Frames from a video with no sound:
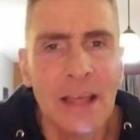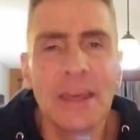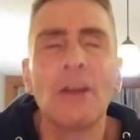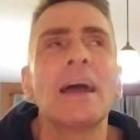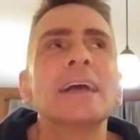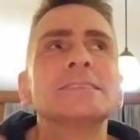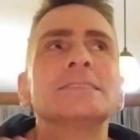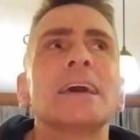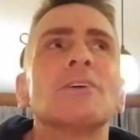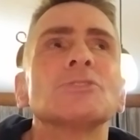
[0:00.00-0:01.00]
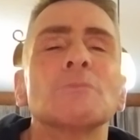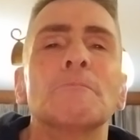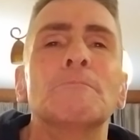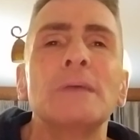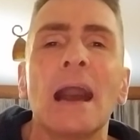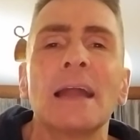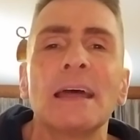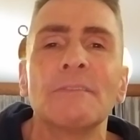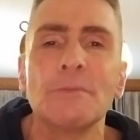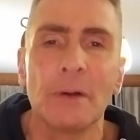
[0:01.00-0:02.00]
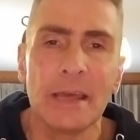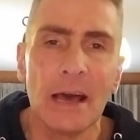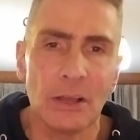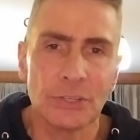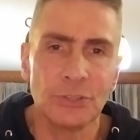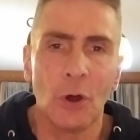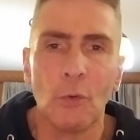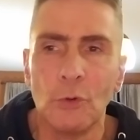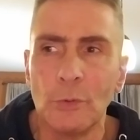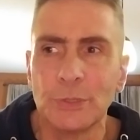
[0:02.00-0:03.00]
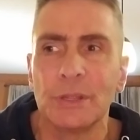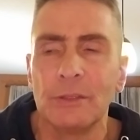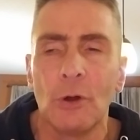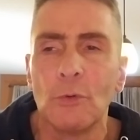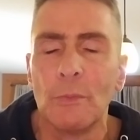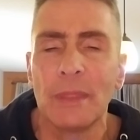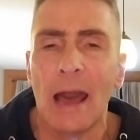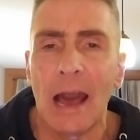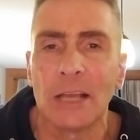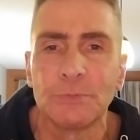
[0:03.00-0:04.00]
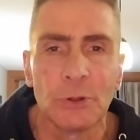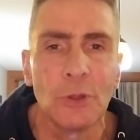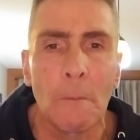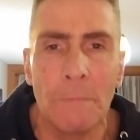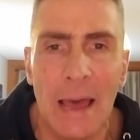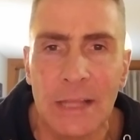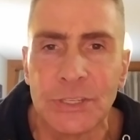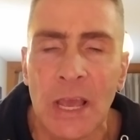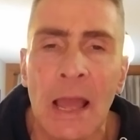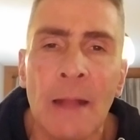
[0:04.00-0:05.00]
They are heads and tails beyond everybody else. No room in the hospital, no beds.